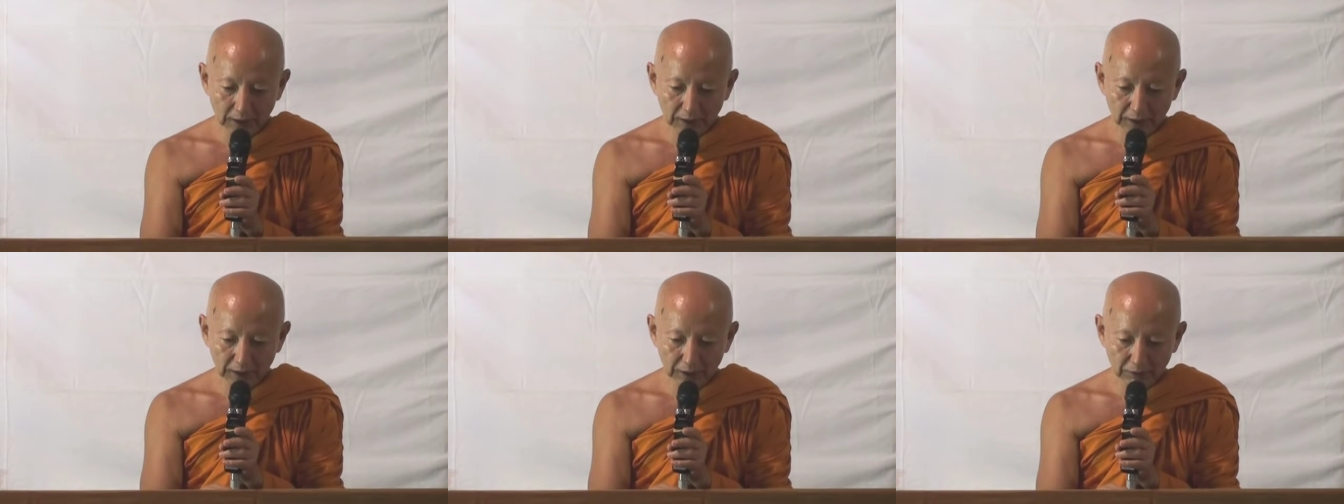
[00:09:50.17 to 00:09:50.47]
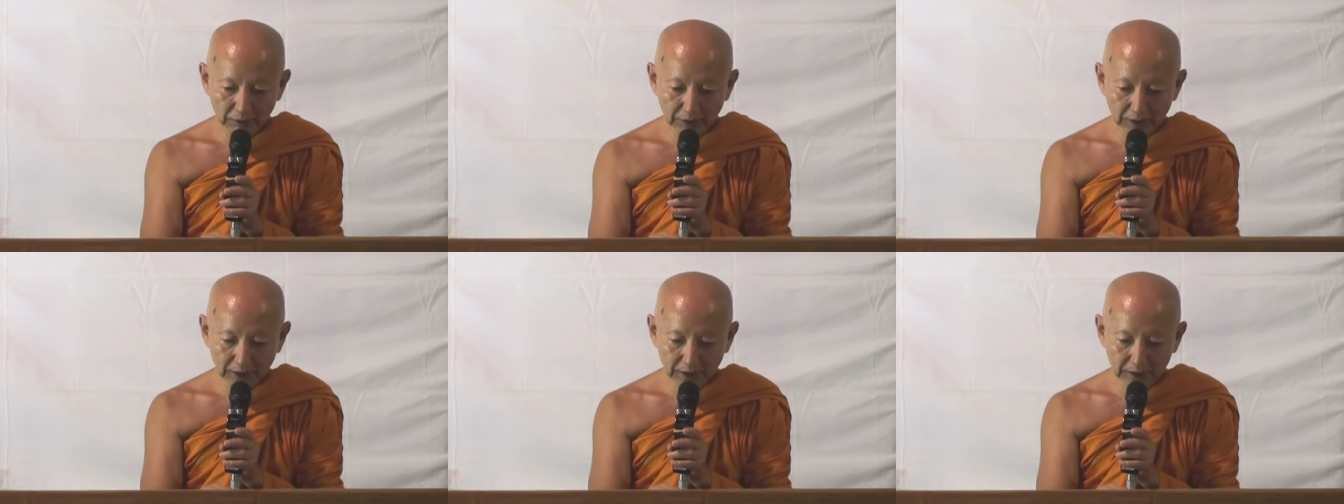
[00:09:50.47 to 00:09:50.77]

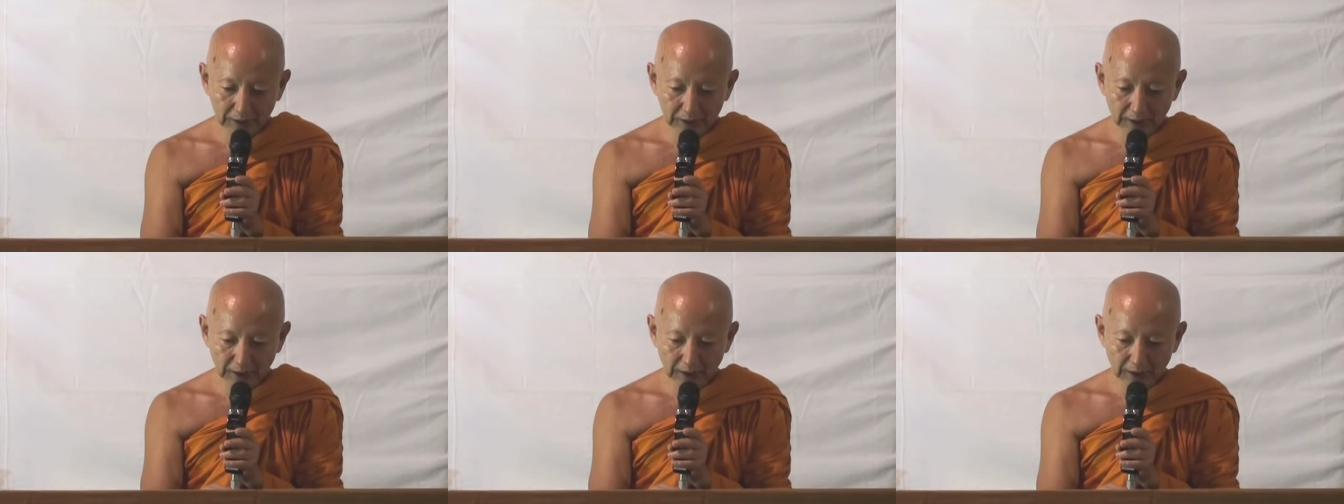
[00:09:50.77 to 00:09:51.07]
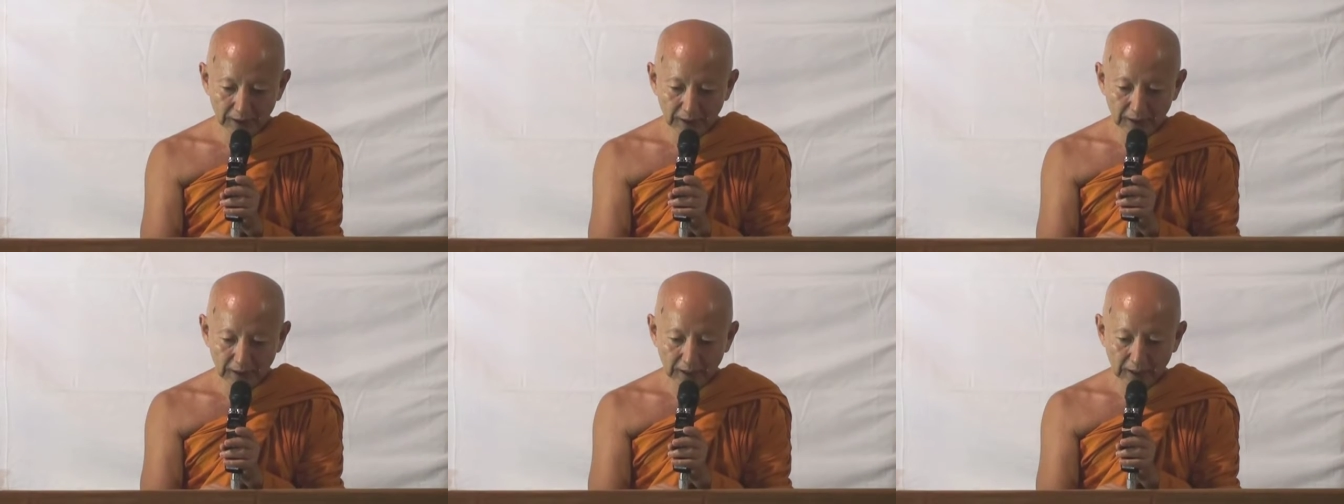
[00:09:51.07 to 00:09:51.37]
Devaraja,
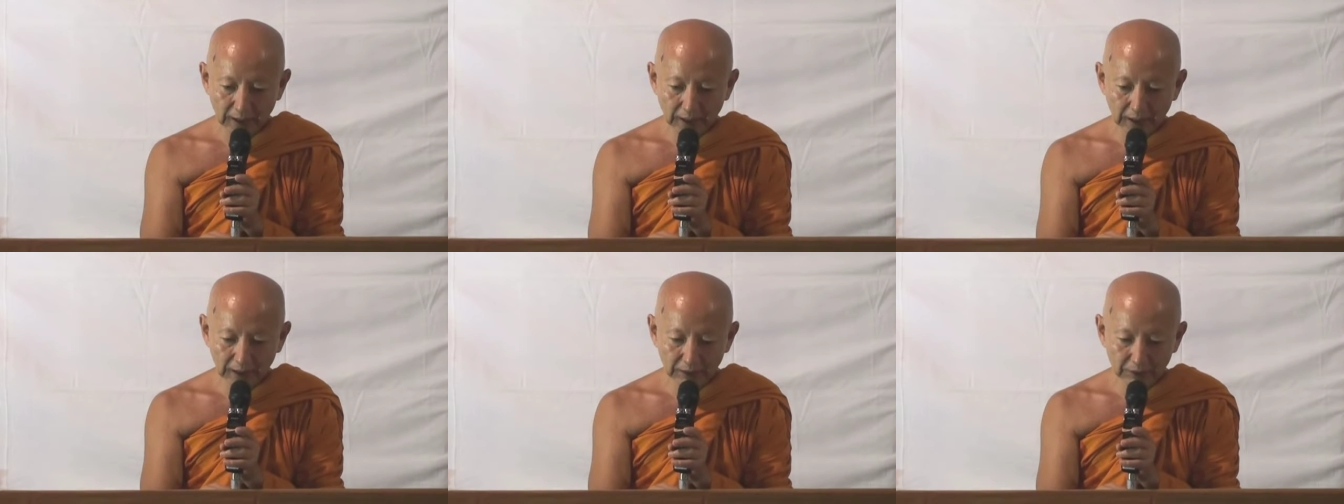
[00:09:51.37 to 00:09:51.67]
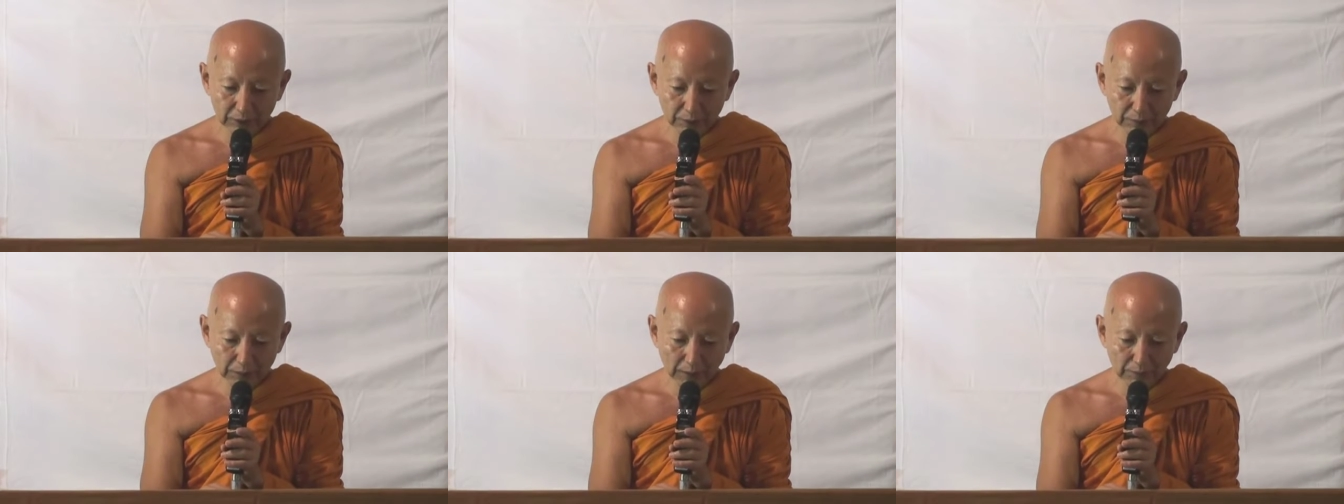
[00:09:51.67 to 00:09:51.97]
and I
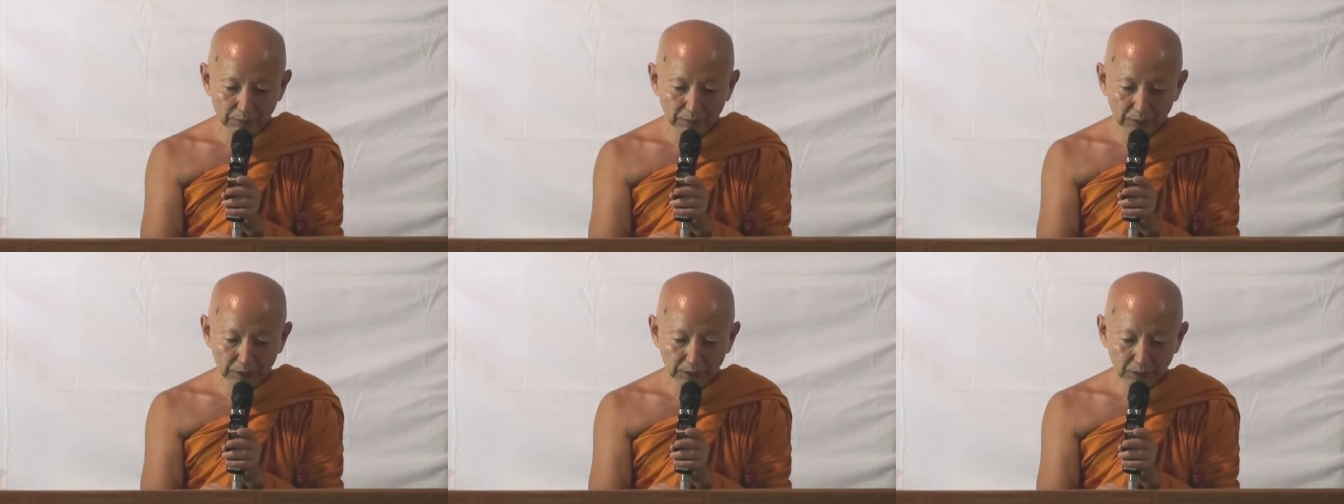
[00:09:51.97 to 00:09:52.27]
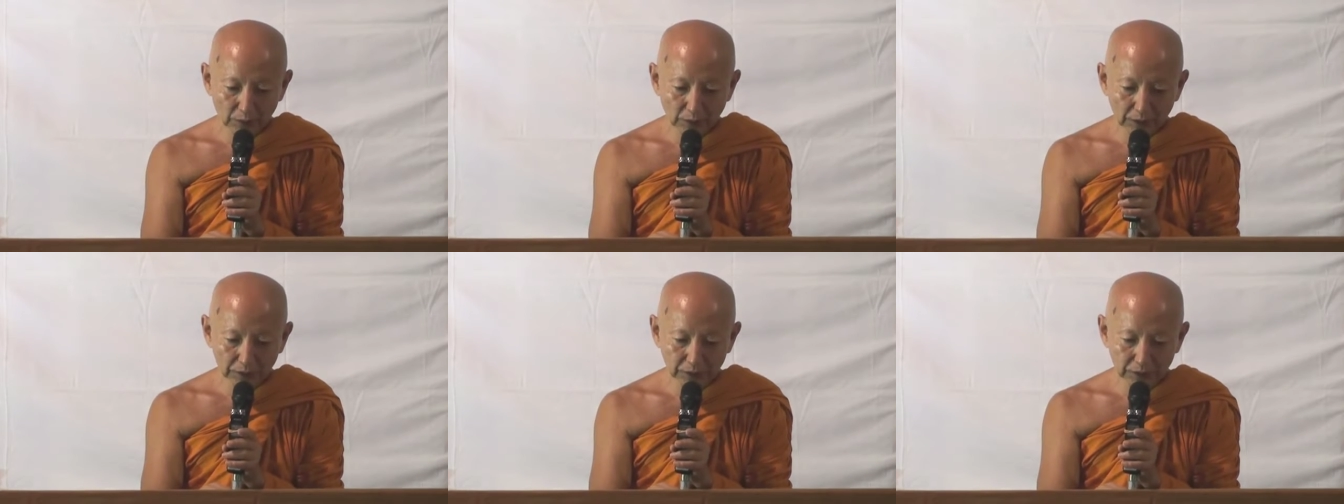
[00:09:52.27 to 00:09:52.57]
remember
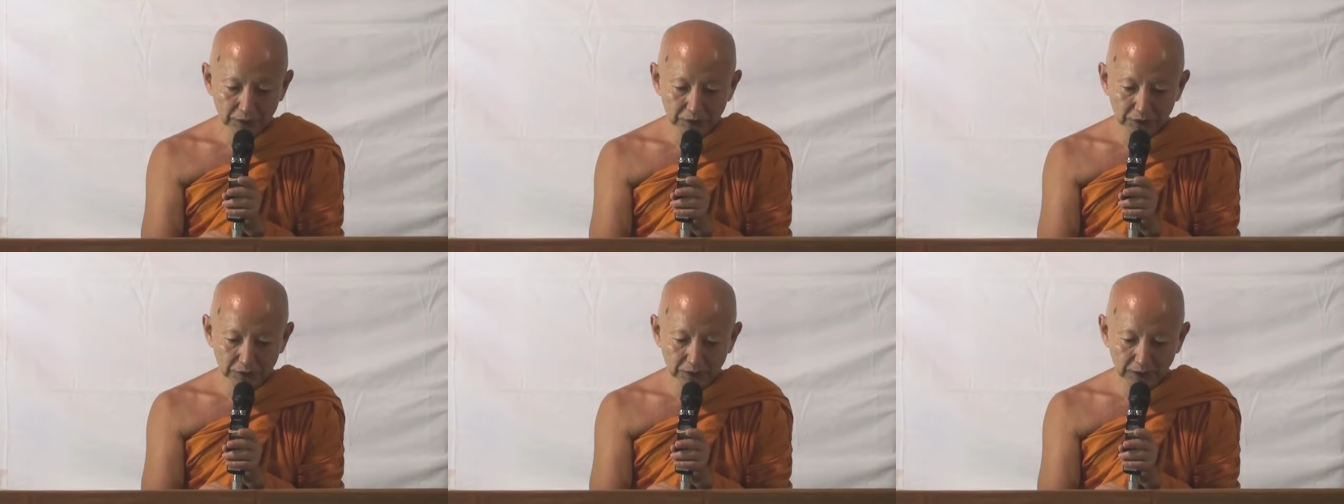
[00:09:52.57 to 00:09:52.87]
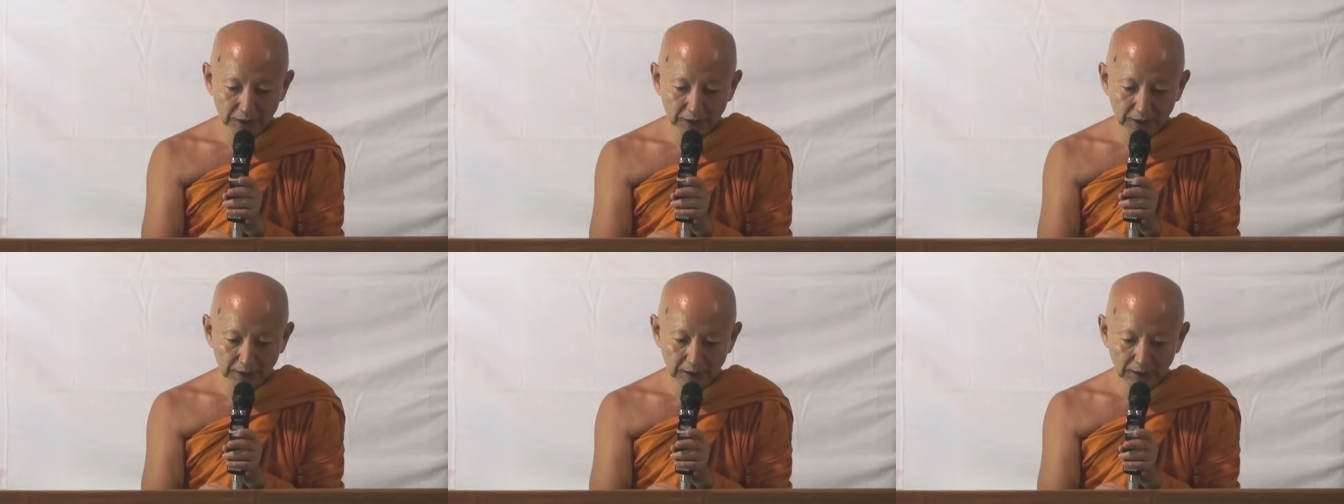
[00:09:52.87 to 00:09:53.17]
what she
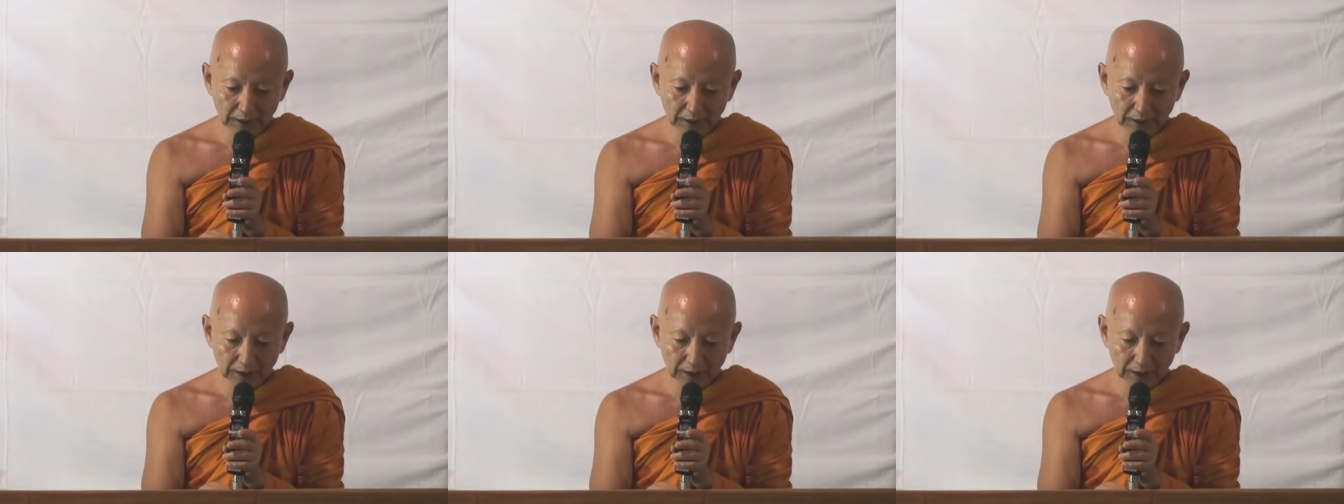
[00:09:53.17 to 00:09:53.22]
said.